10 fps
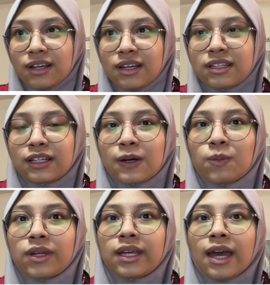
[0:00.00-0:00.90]
The
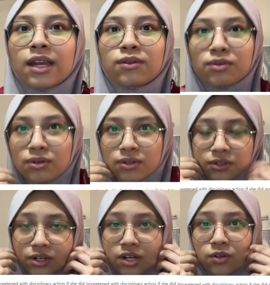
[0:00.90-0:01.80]
company had no
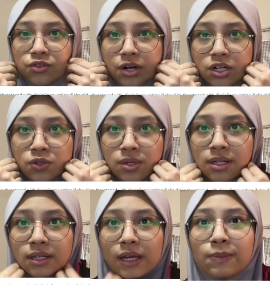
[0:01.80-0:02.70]

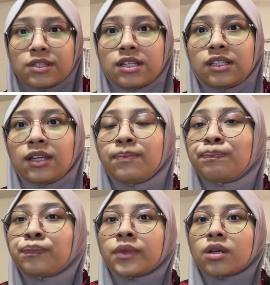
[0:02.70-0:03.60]
contractual capacity
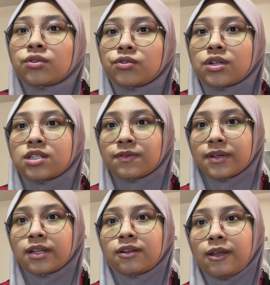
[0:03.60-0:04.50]
to
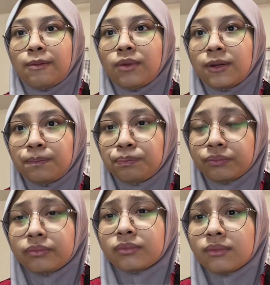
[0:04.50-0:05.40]
transfer the claimant,
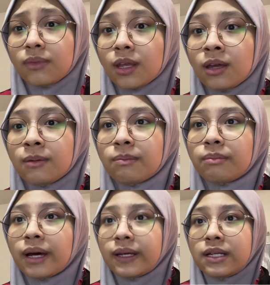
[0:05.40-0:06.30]
and
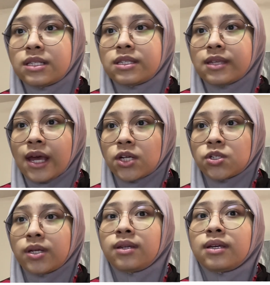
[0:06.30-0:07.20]
by its
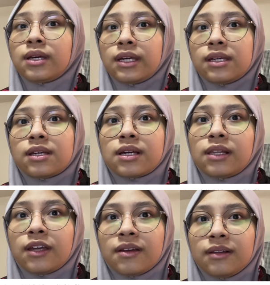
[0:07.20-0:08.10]
action, it
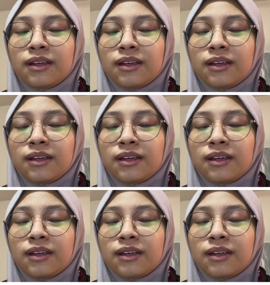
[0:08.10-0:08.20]
clearly